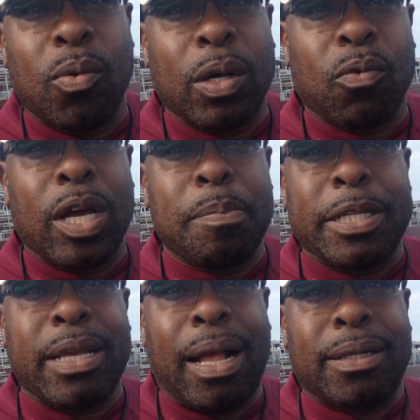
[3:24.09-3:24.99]
what
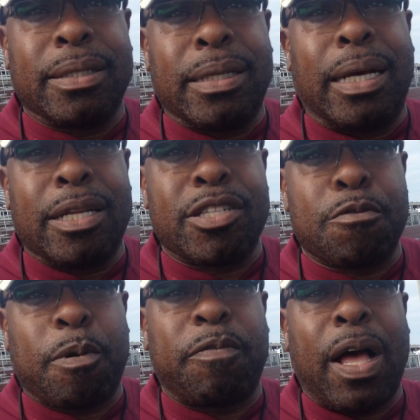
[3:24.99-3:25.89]
rugby tackling does
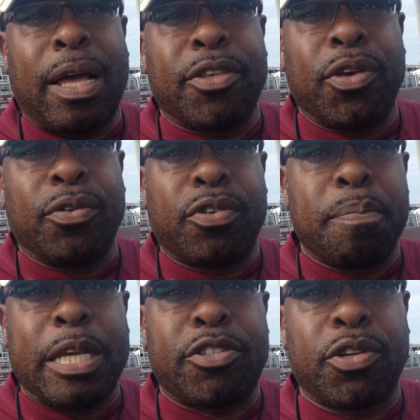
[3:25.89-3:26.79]
is provide you to
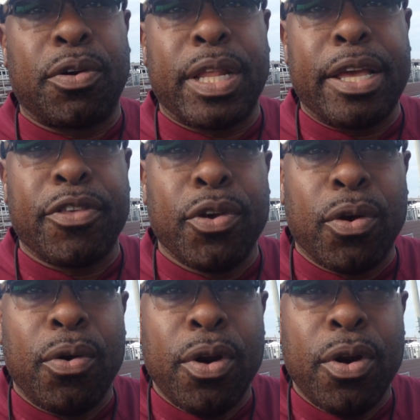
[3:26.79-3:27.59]
make sure that you